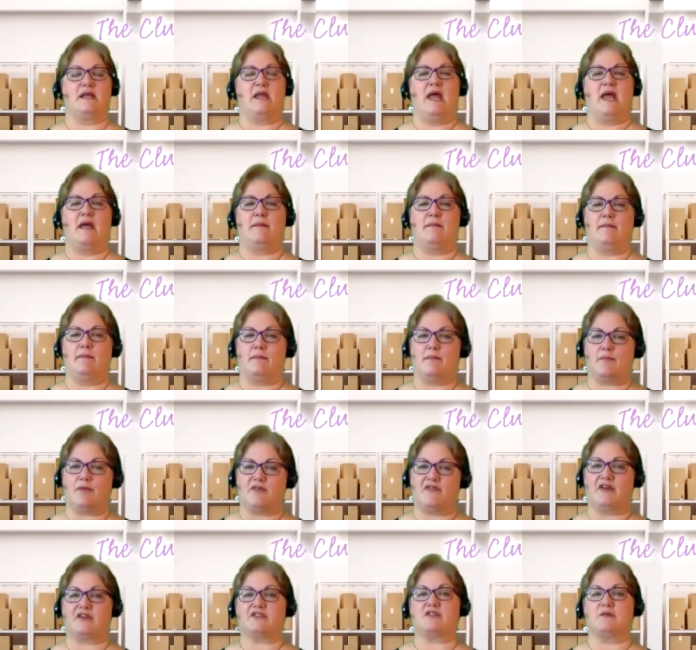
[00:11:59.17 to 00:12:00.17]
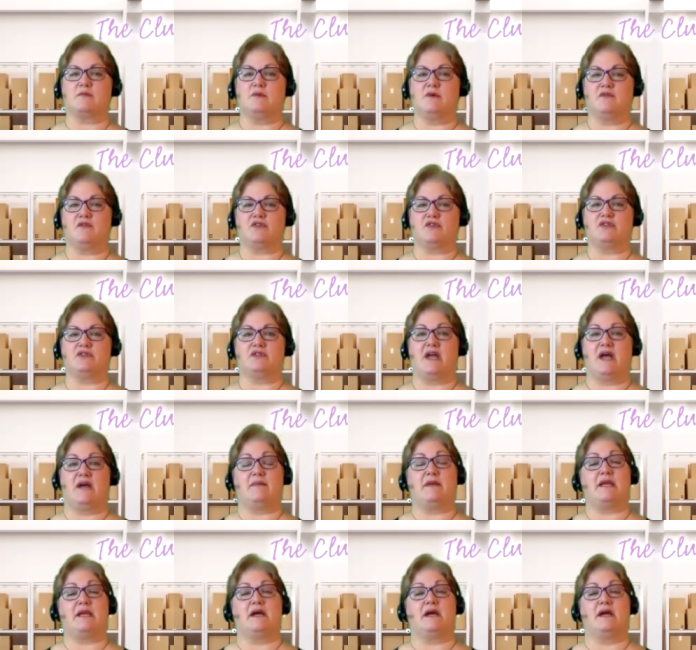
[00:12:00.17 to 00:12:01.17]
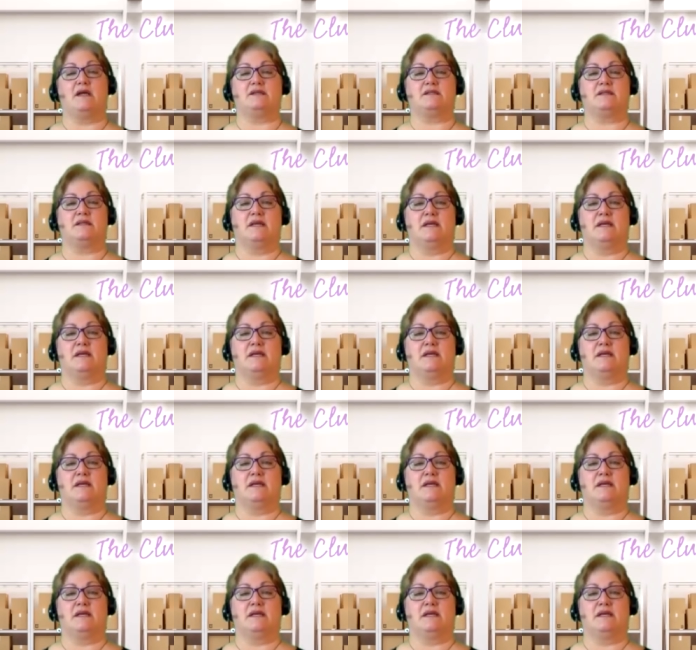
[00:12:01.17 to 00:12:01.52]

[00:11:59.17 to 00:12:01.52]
and professional movers do that because